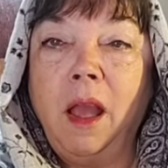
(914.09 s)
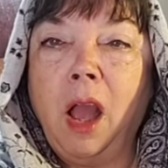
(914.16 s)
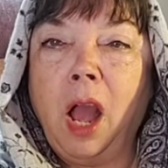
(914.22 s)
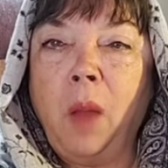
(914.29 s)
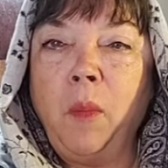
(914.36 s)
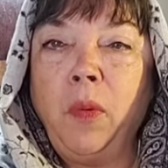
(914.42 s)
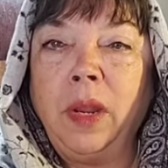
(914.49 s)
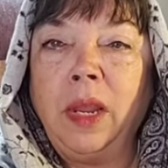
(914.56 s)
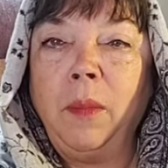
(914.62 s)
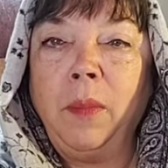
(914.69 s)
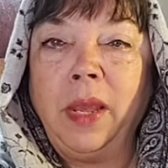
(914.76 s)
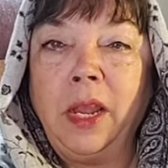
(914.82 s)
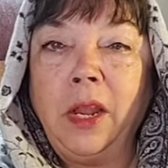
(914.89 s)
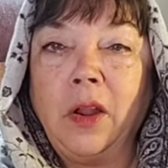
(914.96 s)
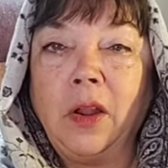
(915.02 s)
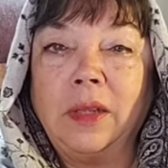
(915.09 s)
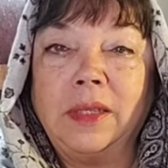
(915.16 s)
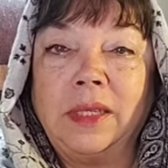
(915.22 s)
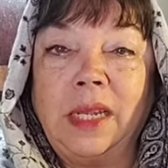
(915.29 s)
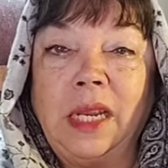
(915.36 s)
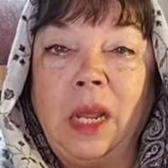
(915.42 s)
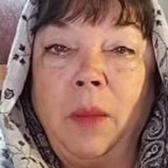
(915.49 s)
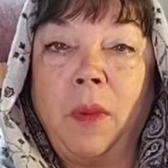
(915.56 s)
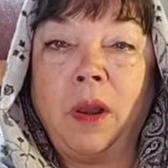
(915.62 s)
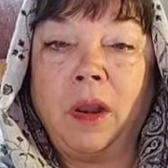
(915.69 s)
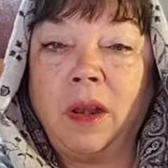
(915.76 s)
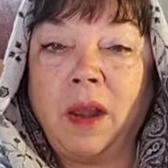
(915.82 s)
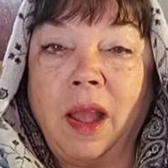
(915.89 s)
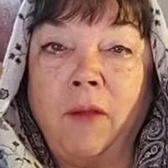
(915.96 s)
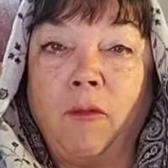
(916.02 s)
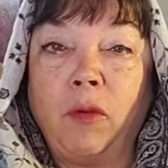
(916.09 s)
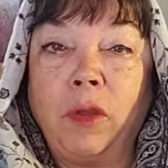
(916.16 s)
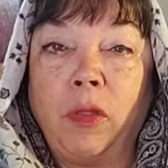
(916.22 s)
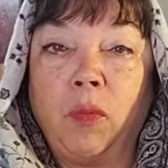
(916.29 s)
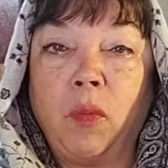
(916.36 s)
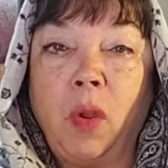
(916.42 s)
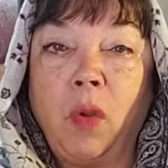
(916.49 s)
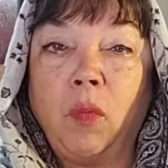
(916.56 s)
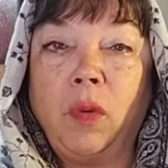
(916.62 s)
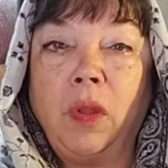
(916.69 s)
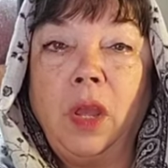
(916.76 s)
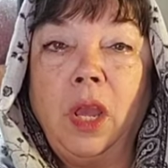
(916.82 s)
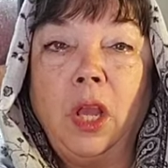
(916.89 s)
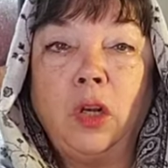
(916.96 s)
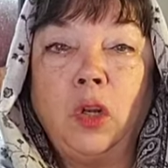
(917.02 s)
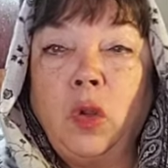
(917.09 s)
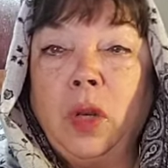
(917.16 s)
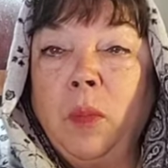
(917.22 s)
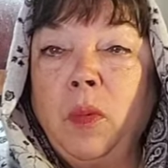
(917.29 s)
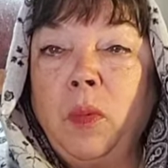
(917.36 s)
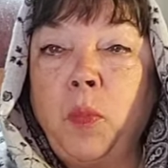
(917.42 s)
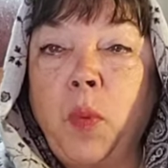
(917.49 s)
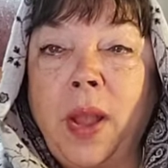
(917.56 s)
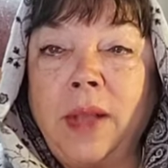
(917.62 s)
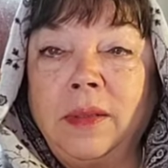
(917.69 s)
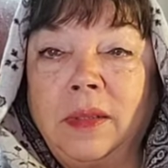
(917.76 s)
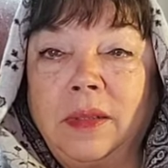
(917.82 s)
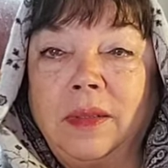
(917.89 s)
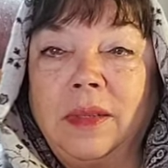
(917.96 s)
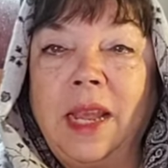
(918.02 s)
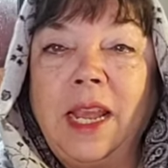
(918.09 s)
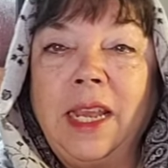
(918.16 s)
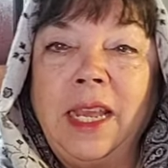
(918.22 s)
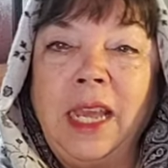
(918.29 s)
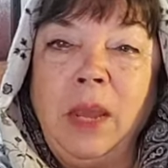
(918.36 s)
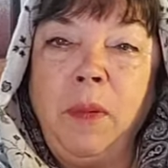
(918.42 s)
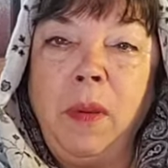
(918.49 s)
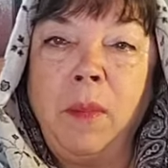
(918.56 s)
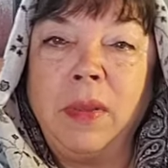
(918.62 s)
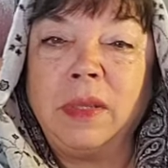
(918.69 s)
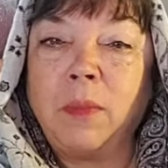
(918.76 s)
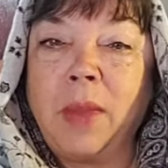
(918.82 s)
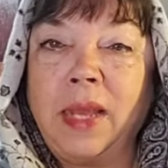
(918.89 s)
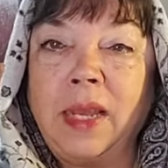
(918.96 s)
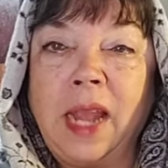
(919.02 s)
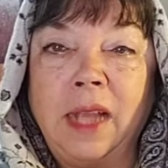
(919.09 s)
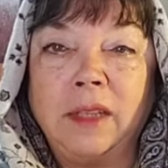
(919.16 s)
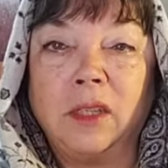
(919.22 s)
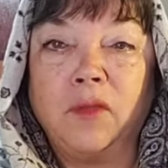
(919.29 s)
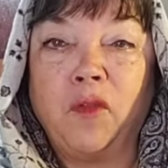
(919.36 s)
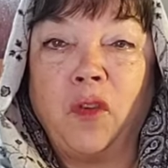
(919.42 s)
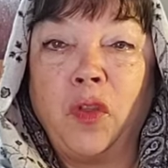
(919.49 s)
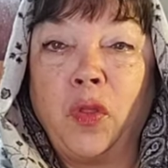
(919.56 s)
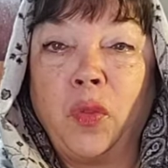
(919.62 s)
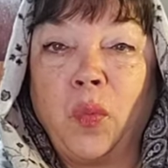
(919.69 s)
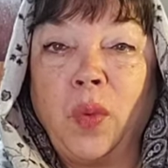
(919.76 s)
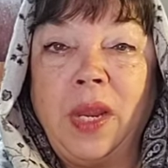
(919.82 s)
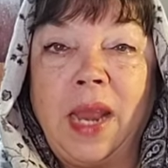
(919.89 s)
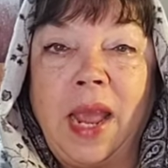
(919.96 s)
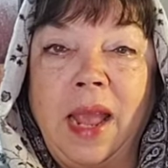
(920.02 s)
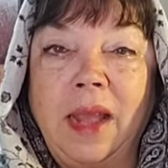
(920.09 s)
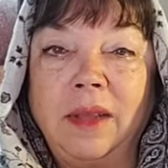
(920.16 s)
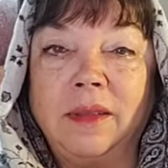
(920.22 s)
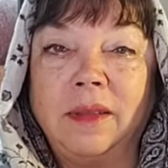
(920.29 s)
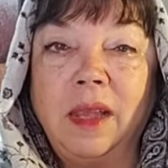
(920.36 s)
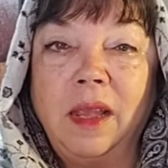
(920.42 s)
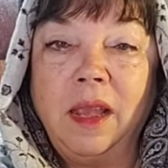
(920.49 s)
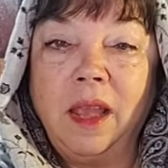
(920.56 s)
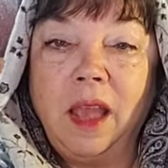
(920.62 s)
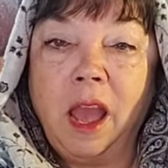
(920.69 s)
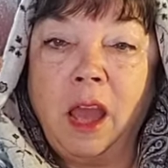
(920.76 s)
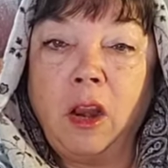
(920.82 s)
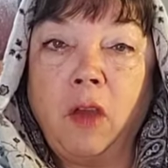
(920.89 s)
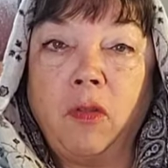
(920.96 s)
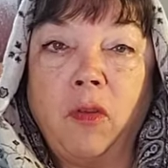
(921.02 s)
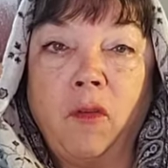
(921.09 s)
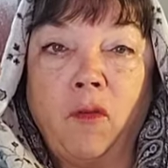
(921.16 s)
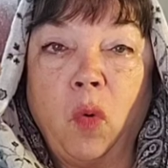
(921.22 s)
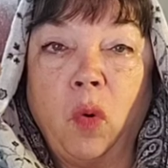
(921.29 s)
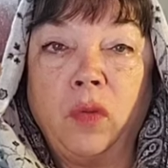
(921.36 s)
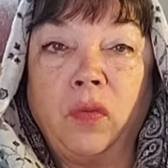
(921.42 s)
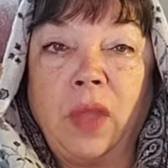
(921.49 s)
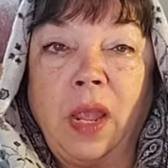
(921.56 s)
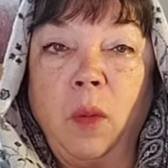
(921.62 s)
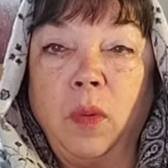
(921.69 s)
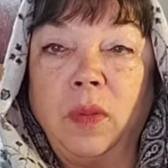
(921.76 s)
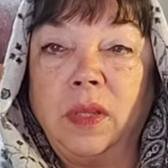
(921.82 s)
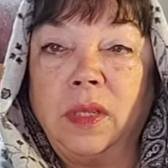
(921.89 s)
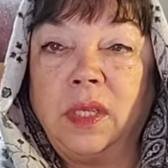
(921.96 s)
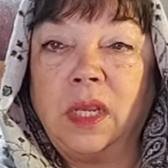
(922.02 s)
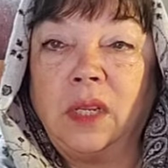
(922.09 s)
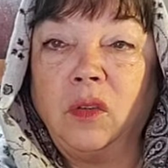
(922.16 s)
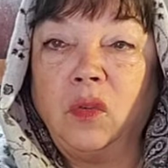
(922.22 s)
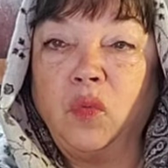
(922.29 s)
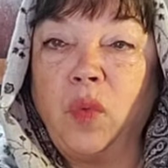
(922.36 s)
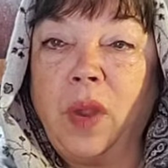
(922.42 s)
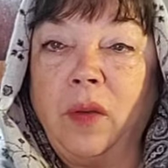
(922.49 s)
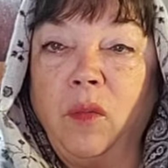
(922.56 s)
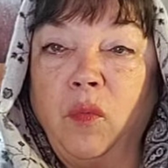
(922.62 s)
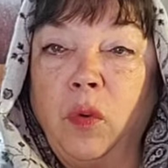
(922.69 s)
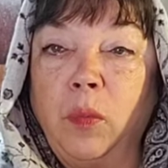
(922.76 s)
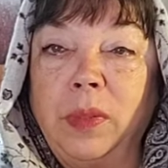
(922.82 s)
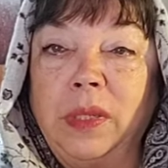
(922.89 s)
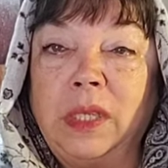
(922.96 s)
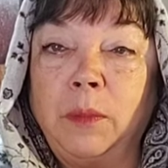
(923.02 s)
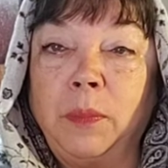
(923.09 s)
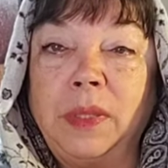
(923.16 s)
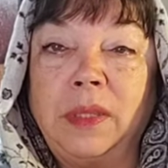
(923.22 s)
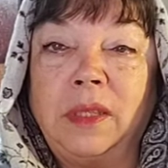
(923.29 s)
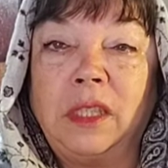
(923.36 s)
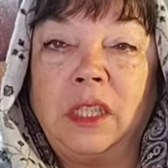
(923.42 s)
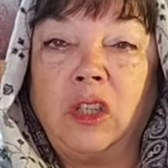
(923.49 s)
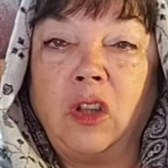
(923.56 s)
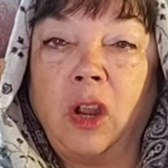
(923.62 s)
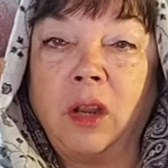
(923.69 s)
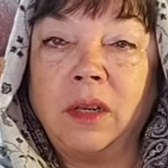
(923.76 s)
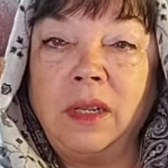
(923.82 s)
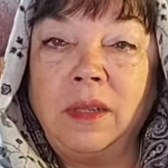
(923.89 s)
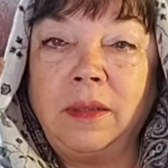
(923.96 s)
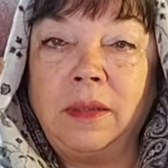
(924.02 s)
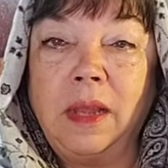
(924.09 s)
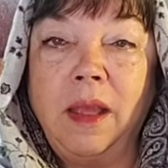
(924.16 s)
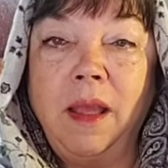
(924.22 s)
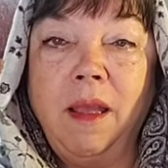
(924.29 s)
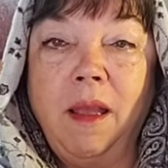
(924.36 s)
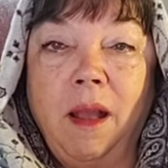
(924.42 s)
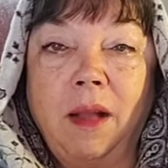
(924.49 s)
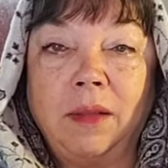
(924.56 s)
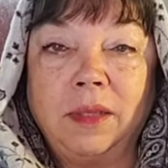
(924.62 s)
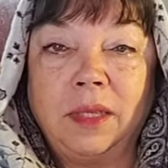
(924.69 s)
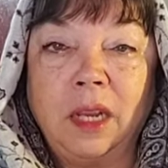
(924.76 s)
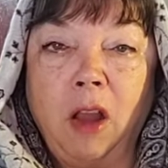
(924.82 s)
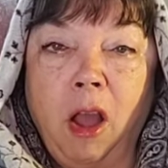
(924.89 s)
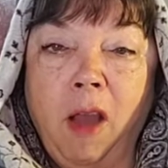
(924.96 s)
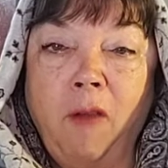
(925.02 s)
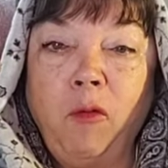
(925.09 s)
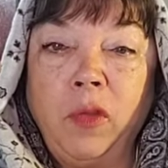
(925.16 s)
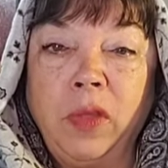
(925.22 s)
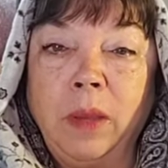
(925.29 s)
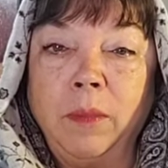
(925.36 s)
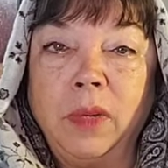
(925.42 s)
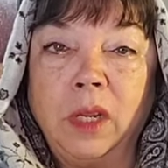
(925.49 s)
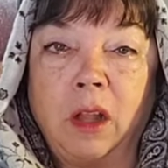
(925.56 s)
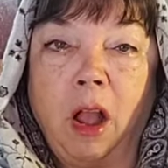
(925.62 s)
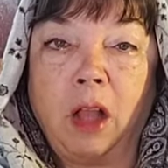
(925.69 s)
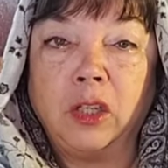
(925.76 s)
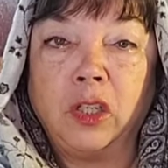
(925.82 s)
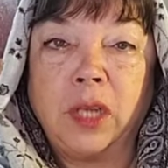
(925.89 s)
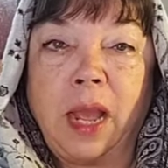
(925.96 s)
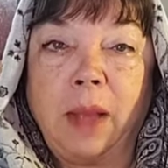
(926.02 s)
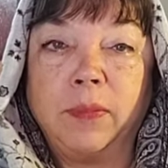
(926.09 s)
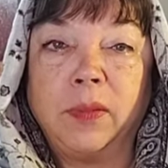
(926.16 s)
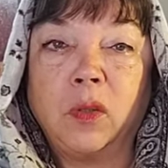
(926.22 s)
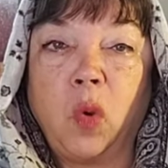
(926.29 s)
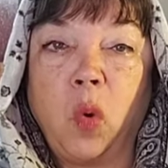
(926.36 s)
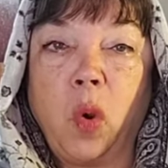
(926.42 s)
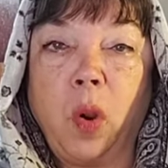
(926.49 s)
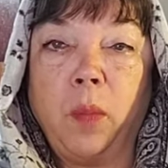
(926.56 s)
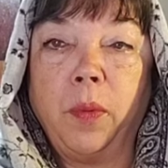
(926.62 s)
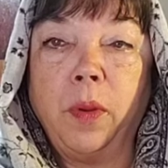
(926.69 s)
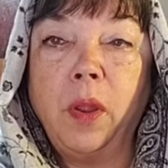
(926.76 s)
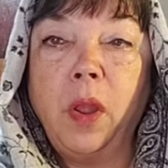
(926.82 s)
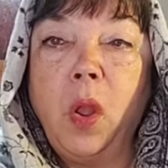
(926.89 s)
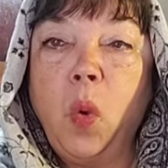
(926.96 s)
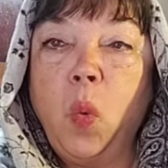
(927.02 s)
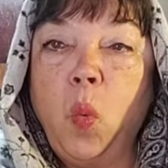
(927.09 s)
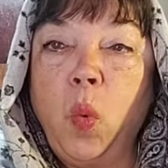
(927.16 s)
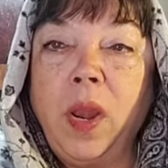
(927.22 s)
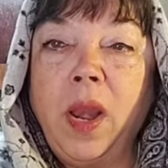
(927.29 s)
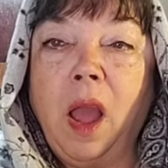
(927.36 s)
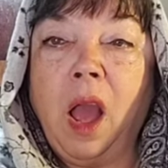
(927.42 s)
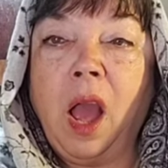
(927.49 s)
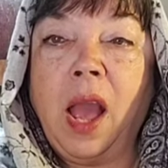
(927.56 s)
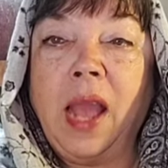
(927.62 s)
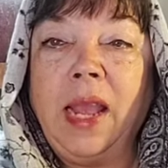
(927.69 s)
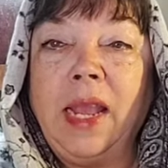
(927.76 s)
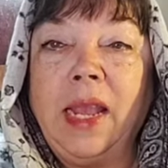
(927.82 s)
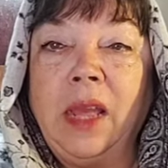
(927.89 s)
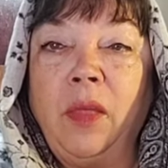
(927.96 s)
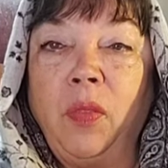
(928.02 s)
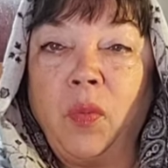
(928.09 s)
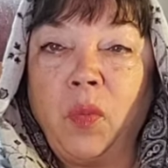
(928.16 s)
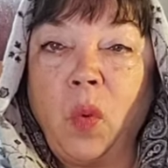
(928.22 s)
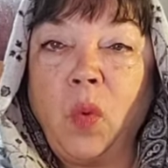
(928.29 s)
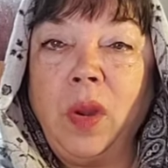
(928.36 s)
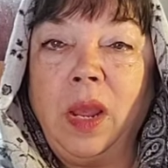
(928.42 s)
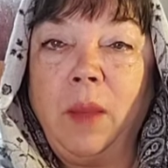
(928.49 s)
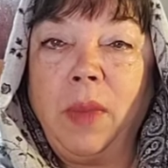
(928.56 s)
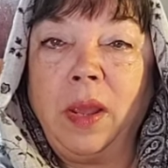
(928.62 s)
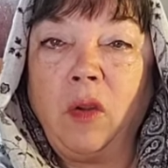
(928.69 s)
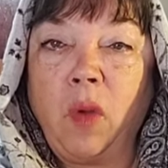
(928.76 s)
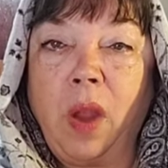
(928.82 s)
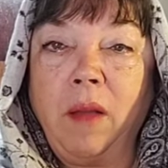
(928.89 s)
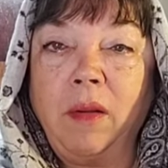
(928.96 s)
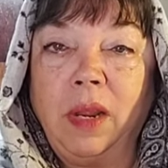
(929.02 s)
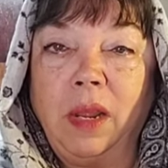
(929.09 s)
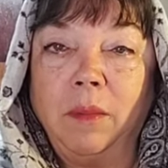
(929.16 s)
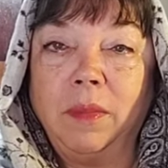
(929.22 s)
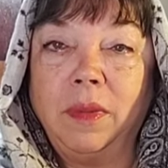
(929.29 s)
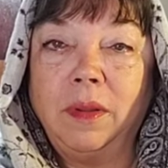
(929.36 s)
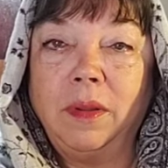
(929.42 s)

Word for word: I'll bring him here and seat him on an ivory throne, load him with presents, keep him as my guest for three days, and on the fourth day, when the sun's red ruby splits the darkness, I'll set off with him to Goshtasp's court, when I enthrone him and crown him.